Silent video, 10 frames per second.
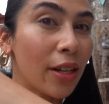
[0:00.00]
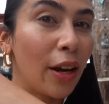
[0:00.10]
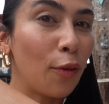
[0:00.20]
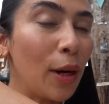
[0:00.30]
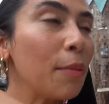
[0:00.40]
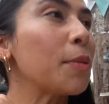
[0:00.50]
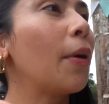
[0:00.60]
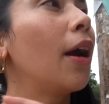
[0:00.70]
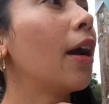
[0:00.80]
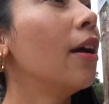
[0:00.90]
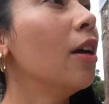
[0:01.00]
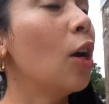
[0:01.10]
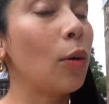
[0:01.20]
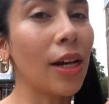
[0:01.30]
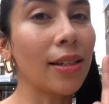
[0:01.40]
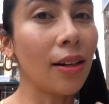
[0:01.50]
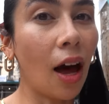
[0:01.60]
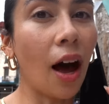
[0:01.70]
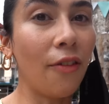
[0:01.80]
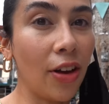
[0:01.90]
side of Williamsburg which has a
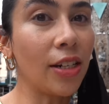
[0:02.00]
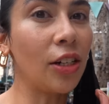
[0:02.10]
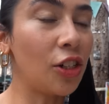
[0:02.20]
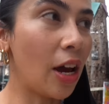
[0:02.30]
lot of vintage